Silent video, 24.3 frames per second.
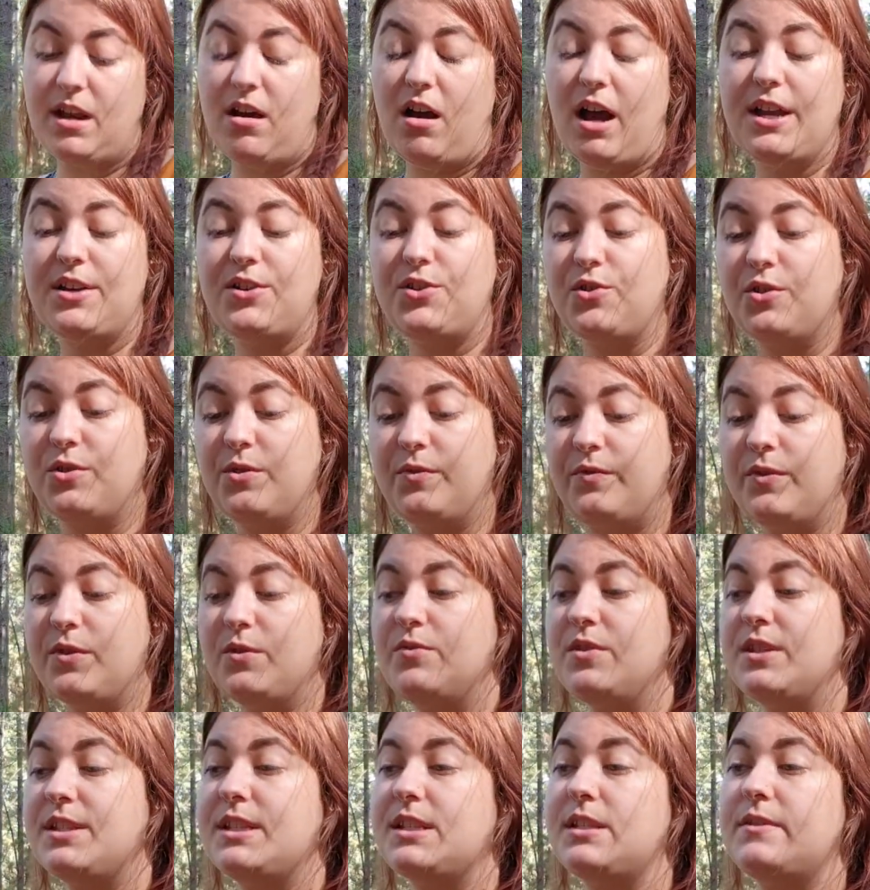I do feel
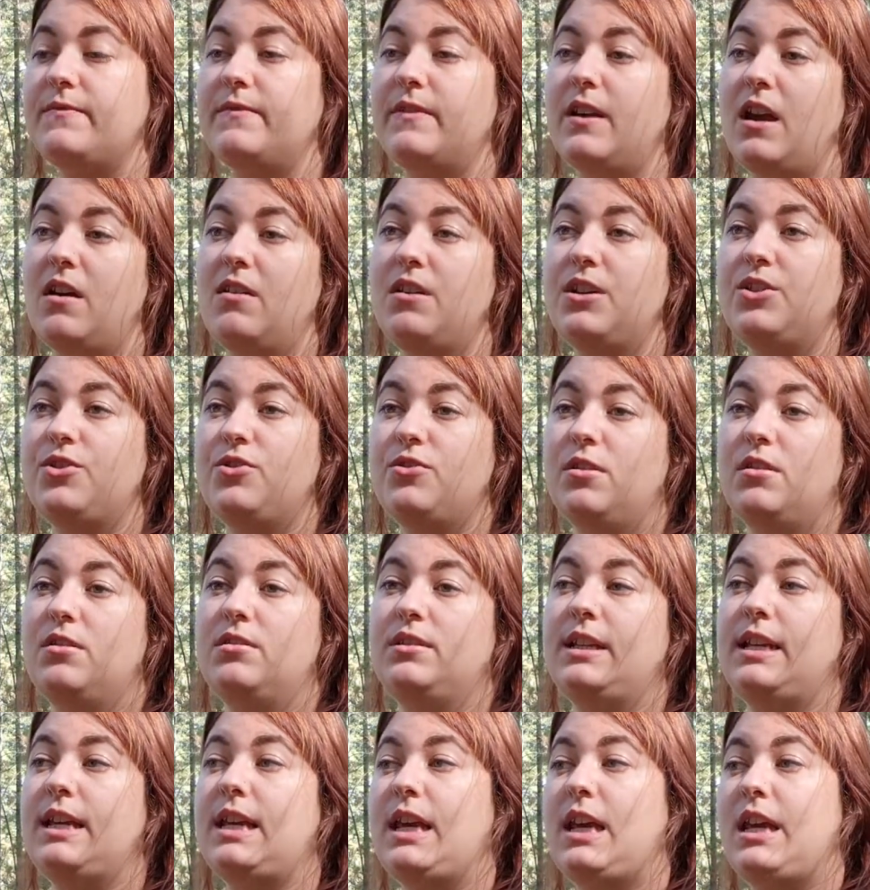this is very
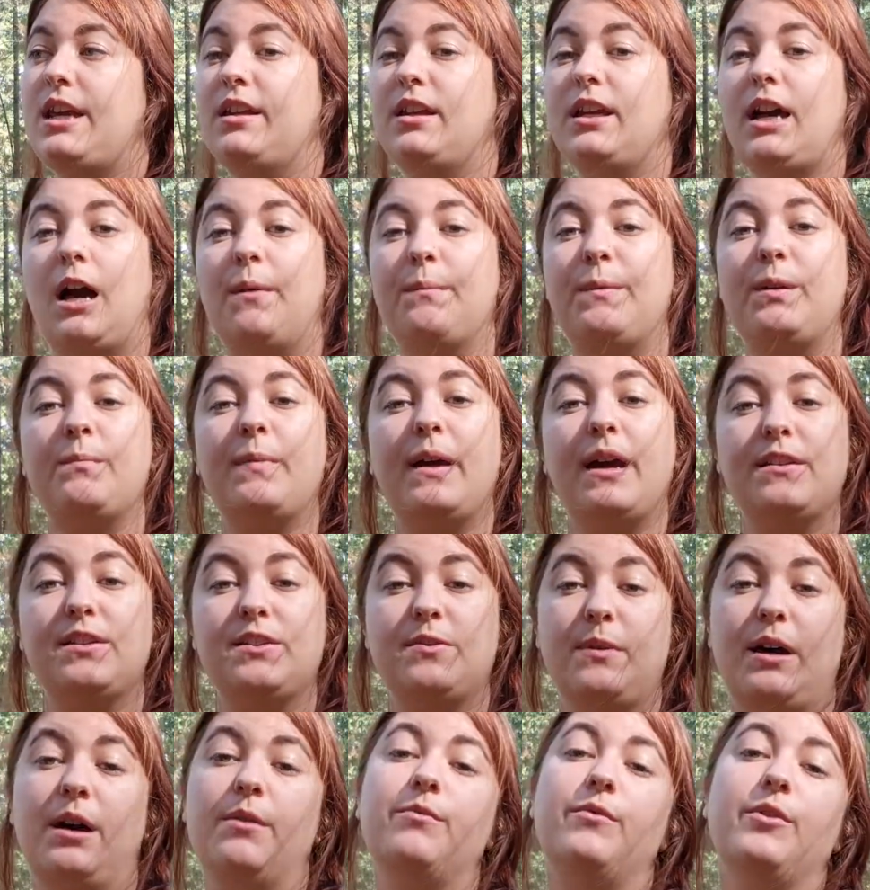strongly in coming back
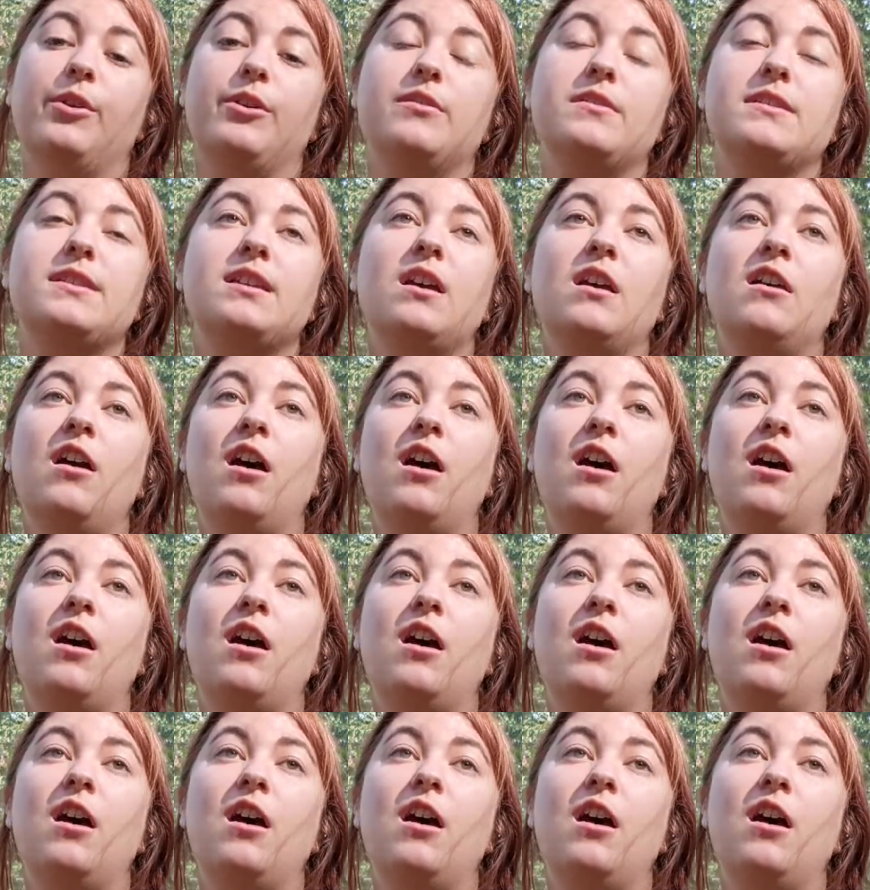to our roots.